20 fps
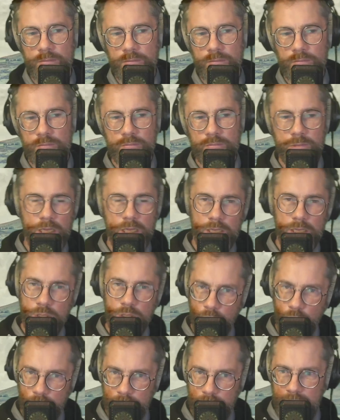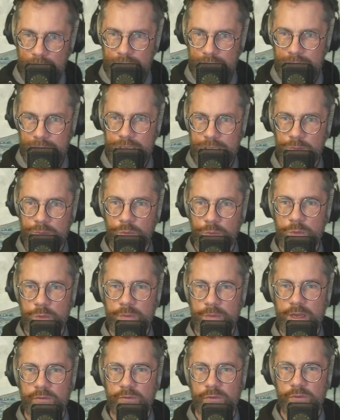Now, the Shorter Catechism was
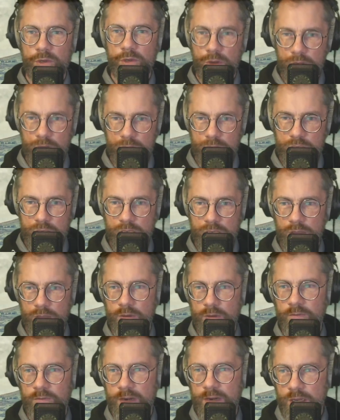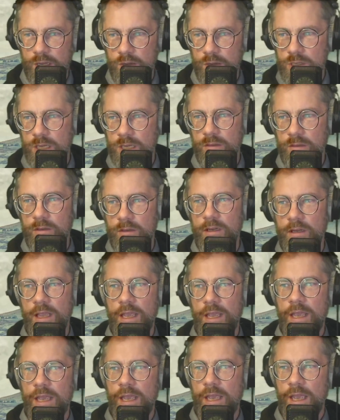meant for younger children, very young children,
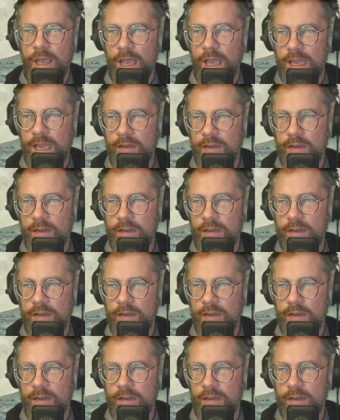and for the